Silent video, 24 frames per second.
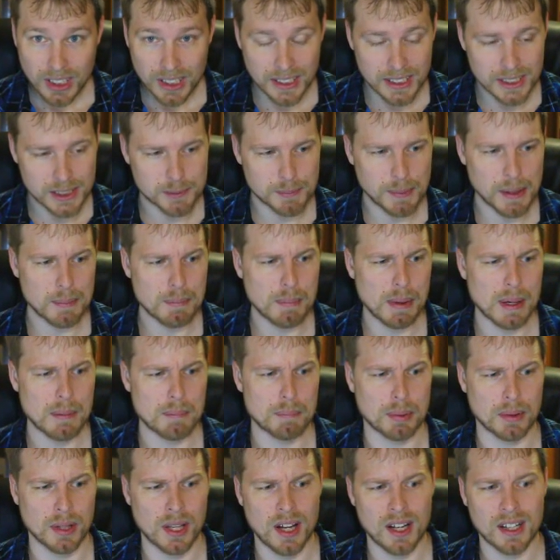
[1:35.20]
It's made by
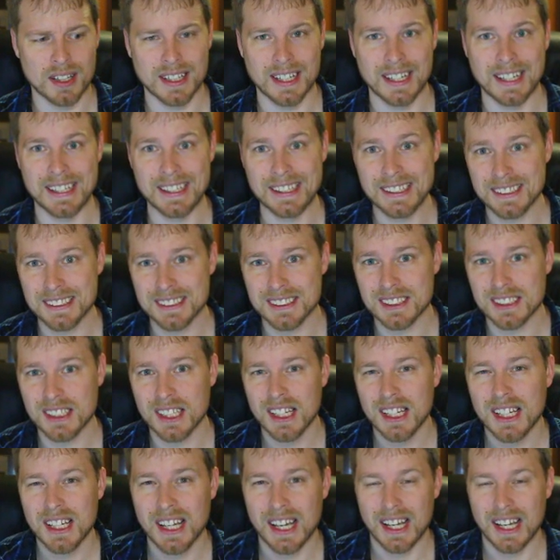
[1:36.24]
Block X,